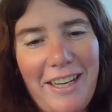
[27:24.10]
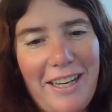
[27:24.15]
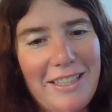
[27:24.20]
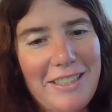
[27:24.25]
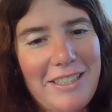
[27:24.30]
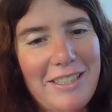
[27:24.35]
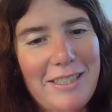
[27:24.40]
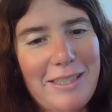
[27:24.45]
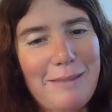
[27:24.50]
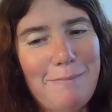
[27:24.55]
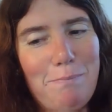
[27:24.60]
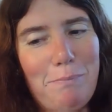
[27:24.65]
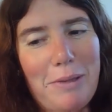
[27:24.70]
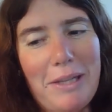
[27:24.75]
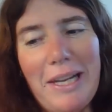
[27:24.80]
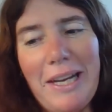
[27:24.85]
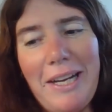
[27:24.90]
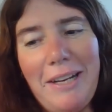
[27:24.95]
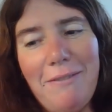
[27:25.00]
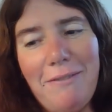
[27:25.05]
yeah, she's
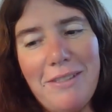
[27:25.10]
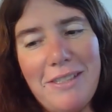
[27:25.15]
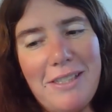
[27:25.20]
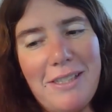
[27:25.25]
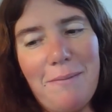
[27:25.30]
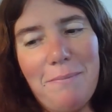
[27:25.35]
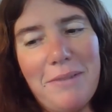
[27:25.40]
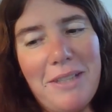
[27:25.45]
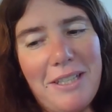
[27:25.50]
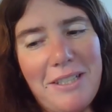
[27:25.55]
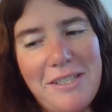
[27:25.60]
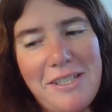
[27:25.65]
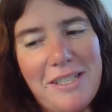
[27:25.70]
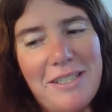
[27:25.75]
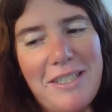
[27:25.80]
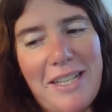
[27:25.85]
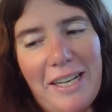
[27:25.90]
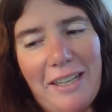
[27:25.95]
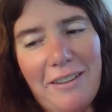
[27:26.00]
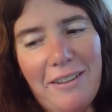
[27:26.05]
playing with something.
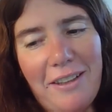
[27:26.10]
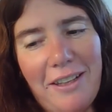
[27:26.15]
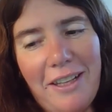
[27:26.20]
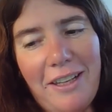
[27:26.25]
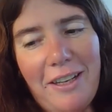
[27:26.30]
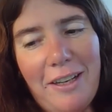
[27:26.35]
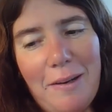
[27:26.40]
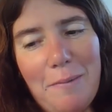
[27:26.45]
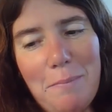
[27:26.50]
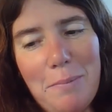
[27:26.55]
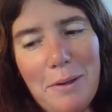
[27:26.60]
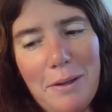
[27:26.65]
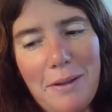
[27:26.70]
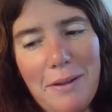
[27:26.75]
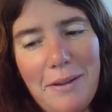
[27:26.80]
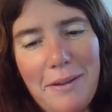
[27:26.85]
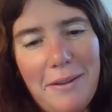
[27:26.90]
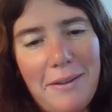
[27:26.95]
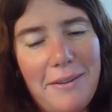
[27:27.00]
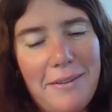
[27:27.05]
She's tearing it up.
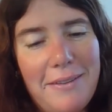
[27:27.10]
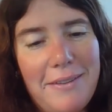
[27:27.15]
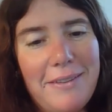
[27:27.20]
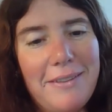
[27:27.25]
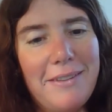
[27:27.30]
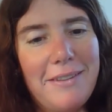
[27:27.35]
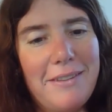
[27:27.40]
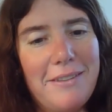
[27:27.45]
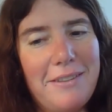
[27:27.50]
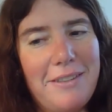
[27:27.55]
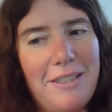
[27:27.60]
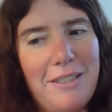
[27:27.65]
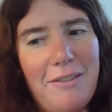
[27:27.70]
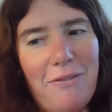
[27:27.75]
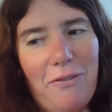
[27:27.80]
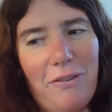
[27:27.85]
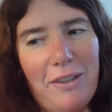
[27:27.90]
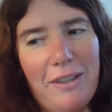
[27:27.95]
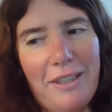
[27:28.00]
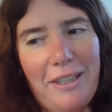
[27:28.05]

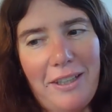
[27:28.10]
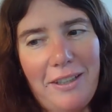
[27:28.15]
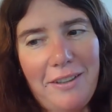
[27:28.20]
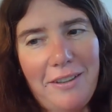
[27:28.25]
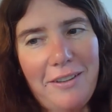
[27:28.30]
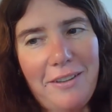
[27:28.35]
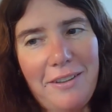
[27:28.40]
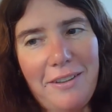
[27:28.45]
She's funny.